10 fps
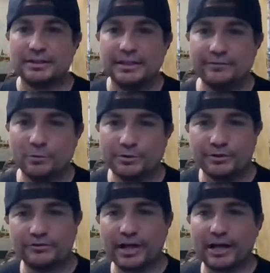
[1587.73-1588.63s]
Even with
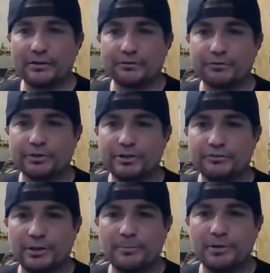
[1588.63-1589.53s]
the tariffs free,
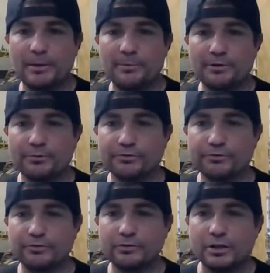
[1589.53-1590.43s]
some companies was
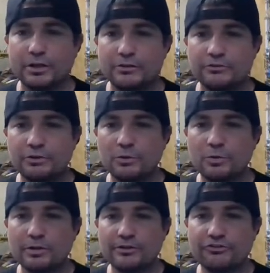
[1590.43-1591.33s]
still
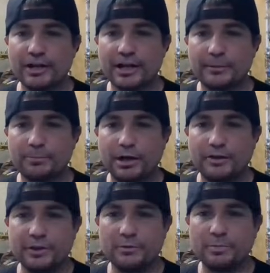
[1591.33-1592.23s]
wanting to jack up price,
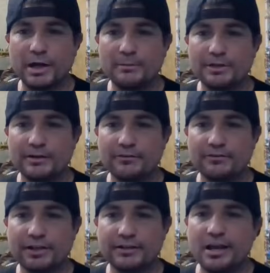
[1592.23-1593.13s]
and they would probably never
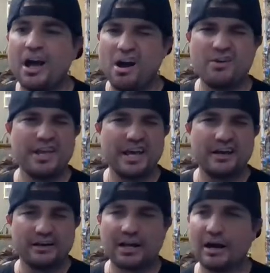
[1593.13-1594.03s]
take. Oh
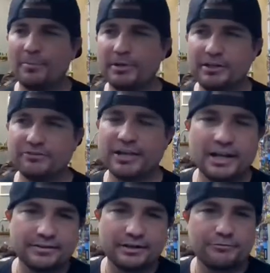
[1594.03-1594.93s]
yeah, companies, they
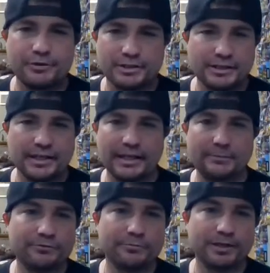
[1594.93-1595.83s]
got their fucking
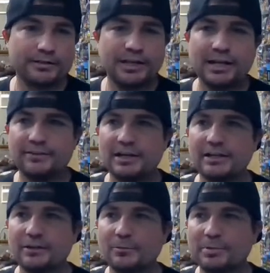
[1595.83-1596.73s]
games, man. They got their
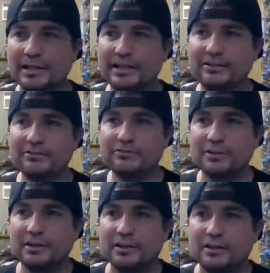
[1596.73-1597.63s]
little plays.
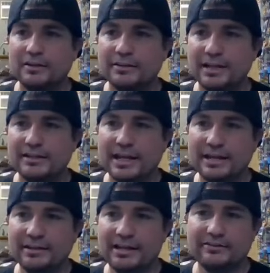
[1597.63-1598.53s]

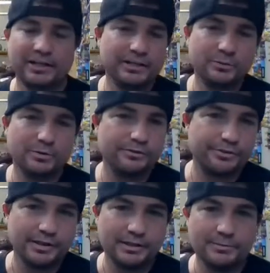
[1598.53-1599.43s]
They tell you one
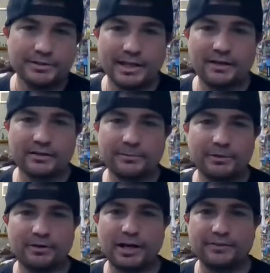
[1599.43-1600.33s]
thing, but they're gonna be
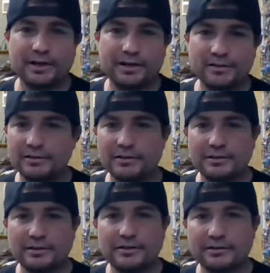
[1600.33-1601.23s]
right there
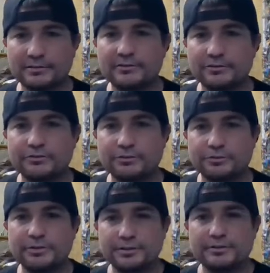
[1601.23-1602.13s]
to screw
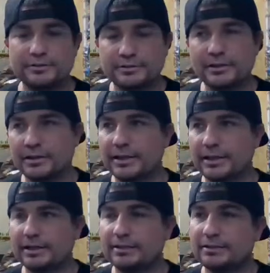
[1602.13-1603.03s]
you. Oh yeah,